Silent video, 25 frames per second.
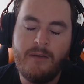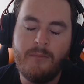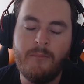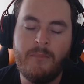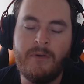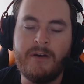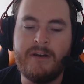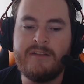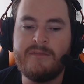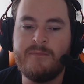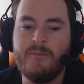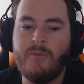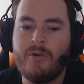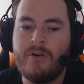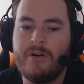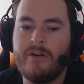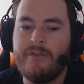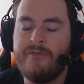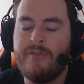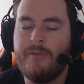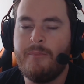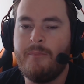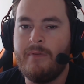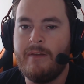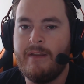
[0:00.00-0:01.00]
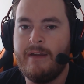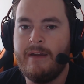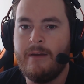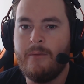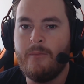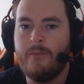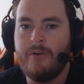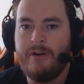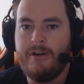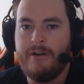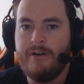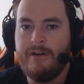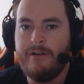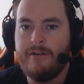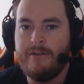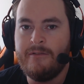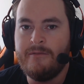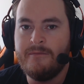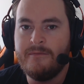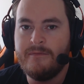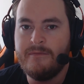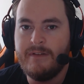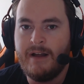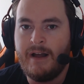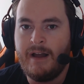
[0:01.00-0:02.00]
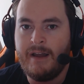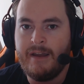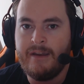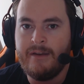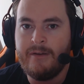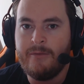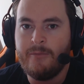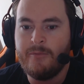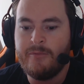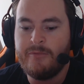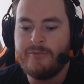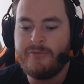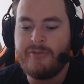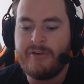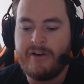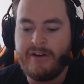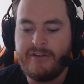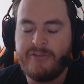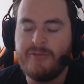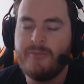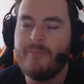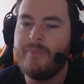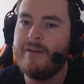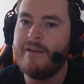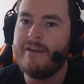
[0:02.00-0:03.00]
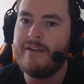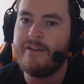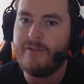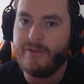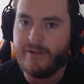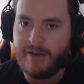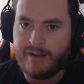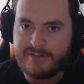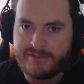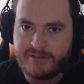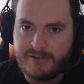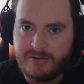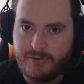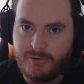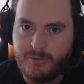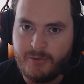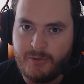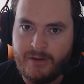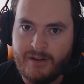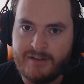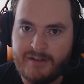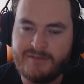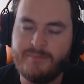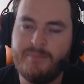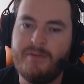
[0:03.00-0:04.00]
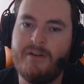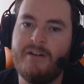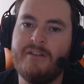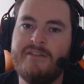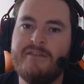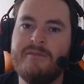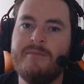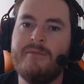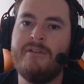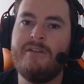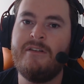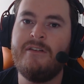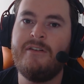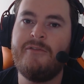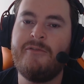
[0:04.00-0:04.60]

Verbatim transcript: But it's more of a play where I tried to be as cool as possible,